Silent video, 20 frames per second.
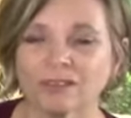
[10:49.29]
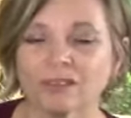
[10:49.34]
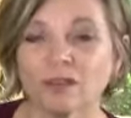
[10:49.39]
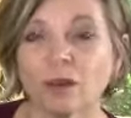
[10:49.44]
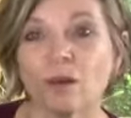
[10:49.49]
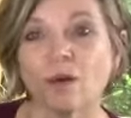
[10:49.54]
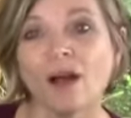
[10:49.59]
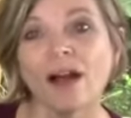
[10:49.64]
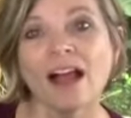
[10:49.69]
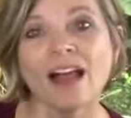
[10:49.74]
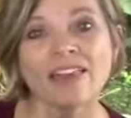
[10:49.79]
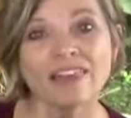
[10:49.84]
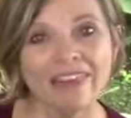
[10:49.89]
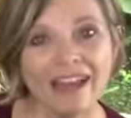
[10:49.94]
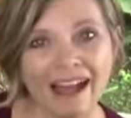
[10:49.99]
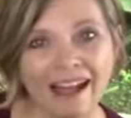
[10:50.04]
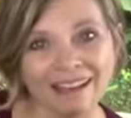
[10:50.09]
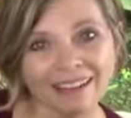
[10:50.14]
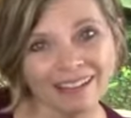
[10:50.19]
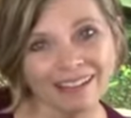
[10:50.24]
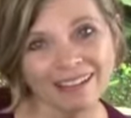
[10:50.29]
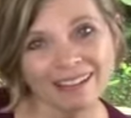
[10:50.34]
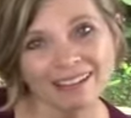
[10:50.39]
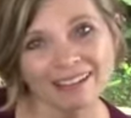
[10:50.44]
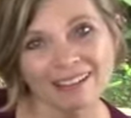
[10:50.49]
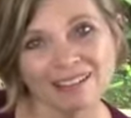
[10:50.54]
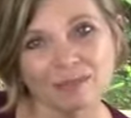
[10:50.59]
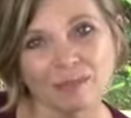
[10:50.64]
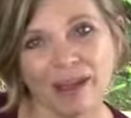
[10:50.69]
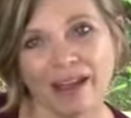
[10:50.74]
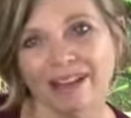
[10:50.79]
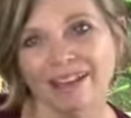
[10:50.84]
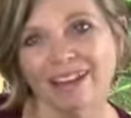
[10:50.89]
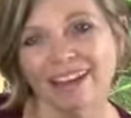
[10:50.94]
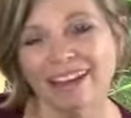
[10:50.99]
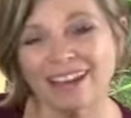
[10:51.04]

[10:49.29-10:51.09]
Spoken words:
So that is my